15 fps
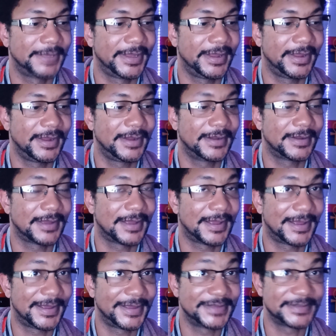and
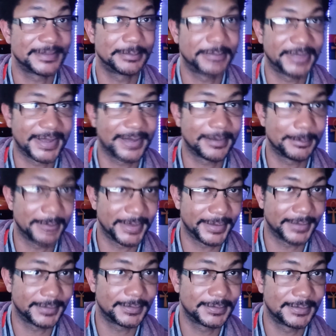I, as a black
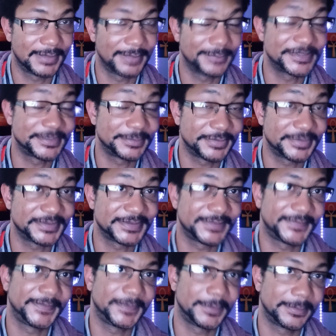male, am supposed to
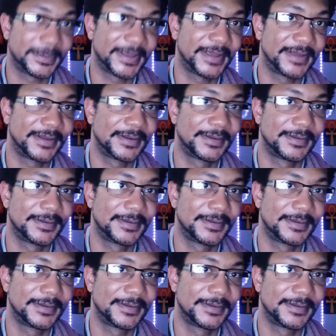feel bad.